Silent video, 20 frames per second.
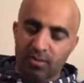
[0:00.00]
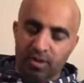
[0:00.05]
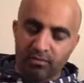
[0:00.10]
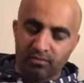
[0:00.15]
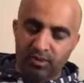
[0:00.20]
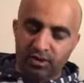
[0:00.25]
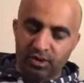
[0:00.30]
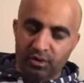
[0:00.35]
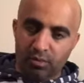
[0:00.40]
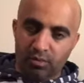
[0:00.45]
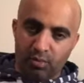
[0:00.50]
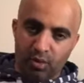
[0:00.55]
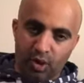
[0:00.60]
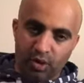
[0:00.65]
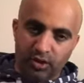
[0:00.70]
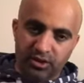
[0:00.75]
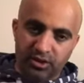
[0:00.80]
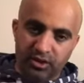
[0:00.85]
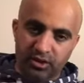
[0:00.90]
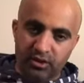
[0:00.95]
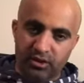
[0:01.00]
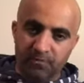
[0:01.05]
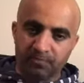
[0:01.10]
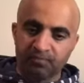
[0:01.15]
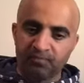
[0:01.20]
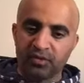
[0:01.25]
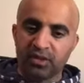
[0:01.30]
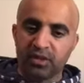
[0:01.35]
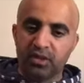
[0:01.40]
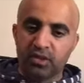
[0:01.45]
members are appointed,
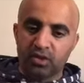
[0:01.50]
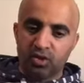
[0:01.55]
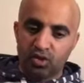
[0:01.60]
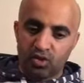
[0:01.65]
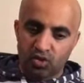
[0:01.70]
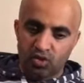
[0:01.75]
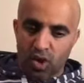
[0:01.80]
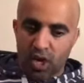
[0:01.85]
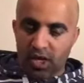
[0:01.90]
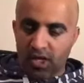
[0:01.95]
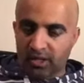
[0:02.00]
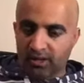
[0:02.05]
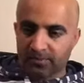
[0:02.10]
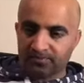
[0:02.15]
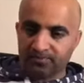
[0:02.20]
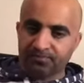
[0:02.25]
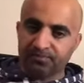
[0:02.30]
who are